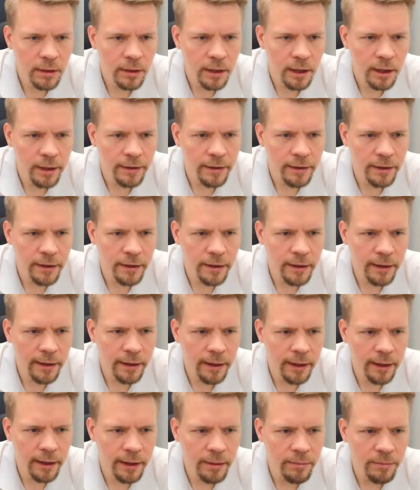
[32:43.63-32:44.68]
I think
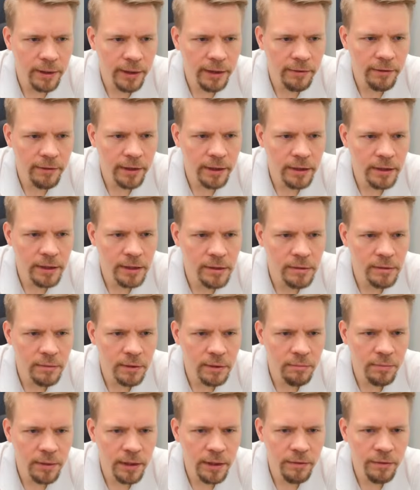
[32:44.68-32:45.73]
I can prevent this
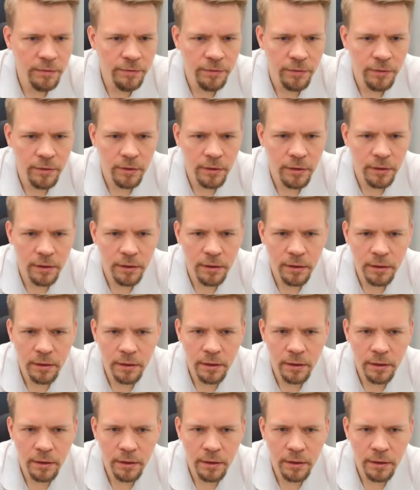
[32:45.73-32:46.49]
with b4.